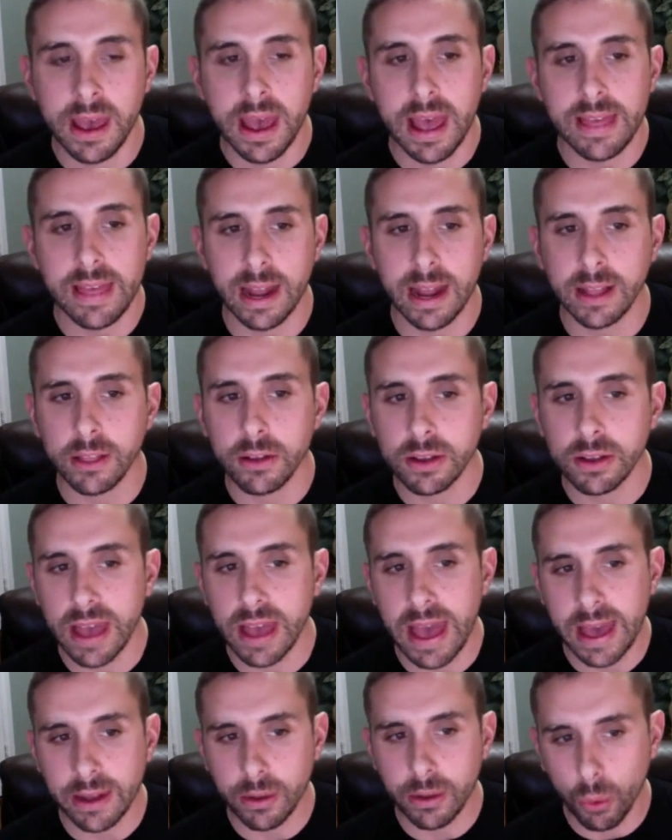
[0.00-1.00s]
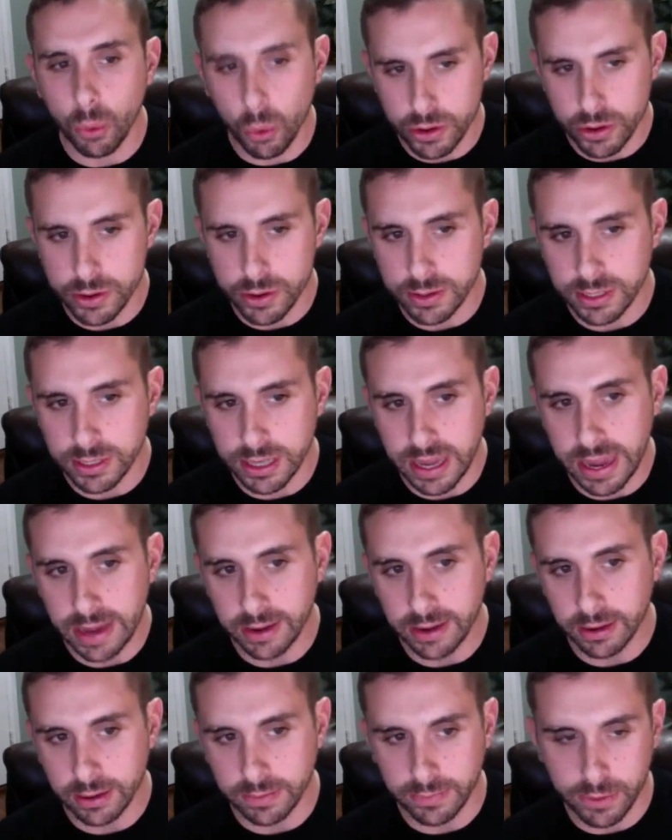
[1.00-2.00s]
And then I'll look at orders
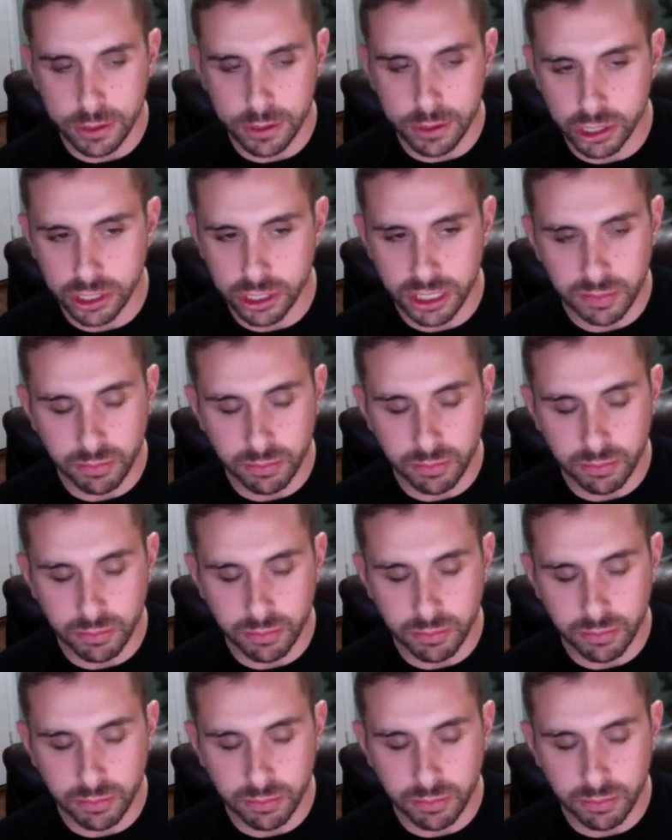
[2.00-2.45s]
and conversions,